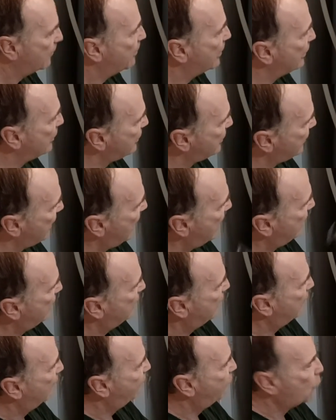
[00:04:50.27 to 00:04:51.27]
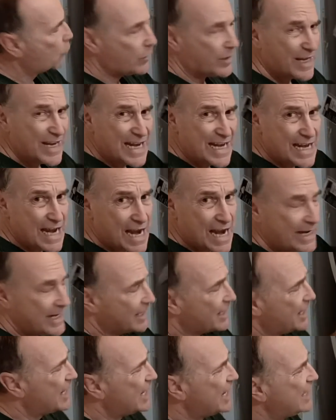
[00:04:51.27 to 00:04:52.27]
But look at that.
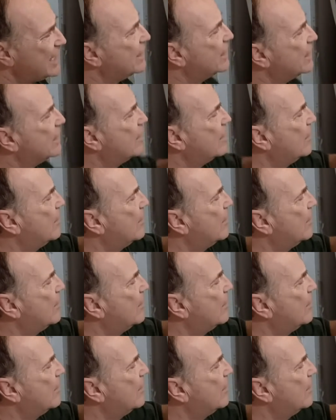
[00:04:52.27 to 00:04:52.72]
$14.99,